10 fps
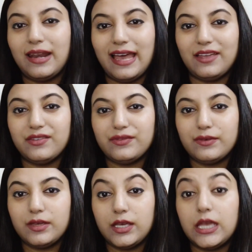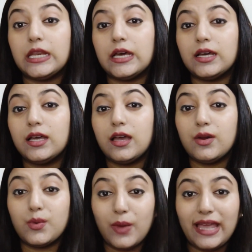life in a
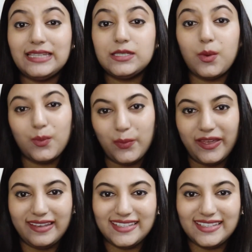right way.